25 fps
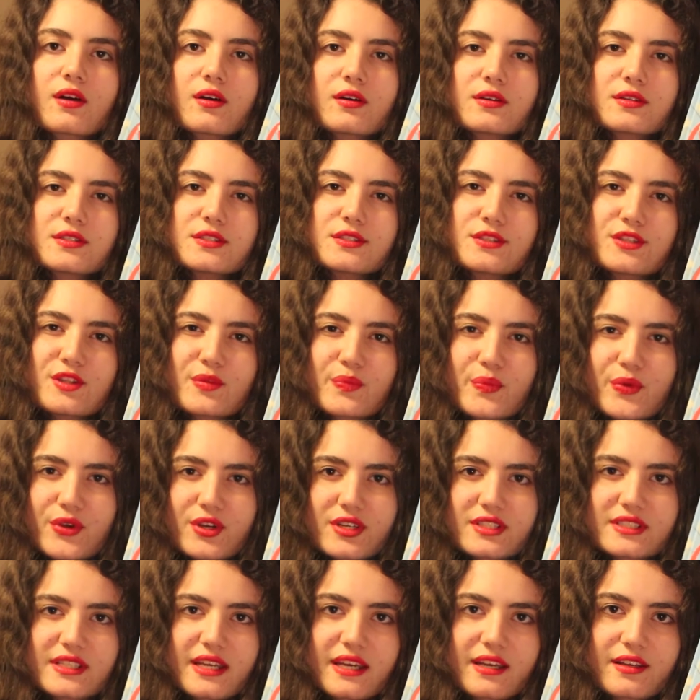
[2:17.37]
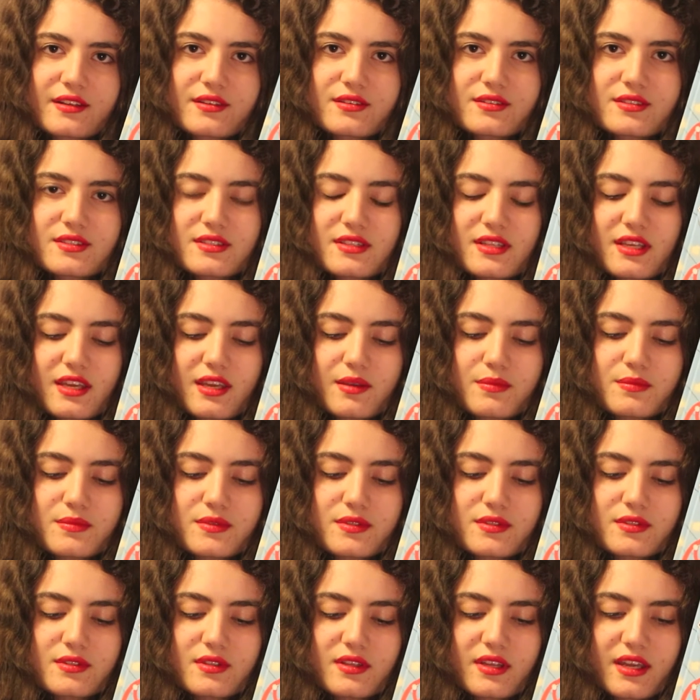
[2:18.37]
Also, the book tackles
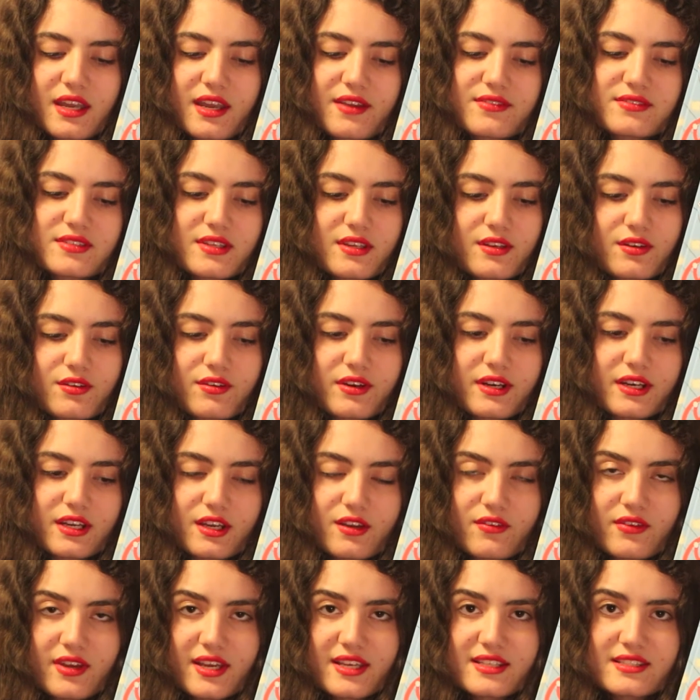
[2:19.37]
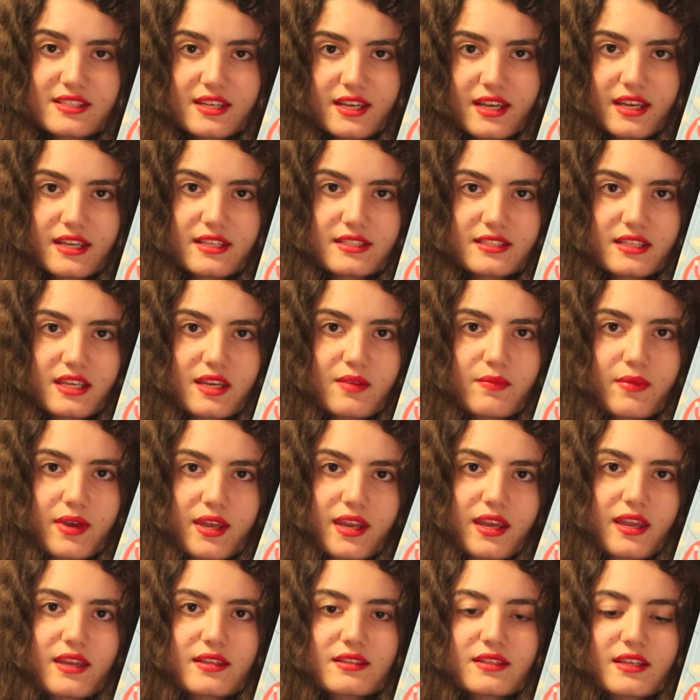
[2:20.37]
themes, like I've said already, of anxiety and
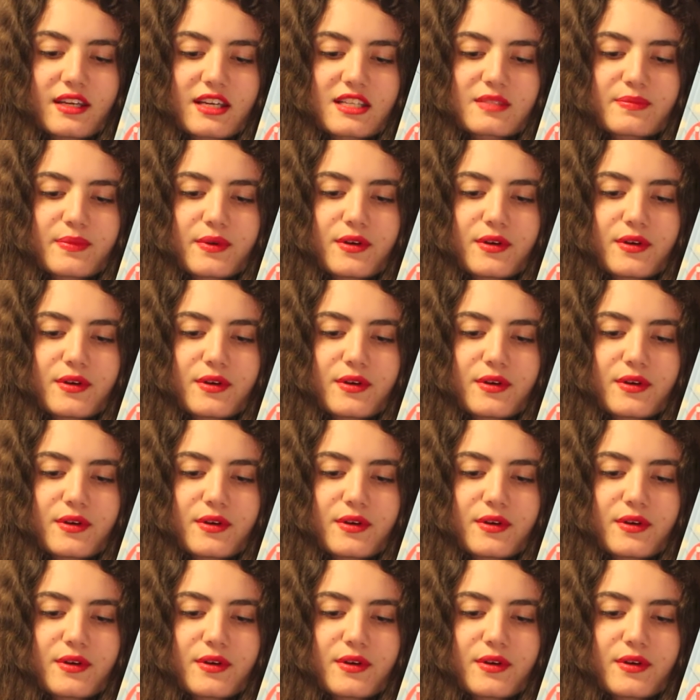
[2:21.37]
panic attacks,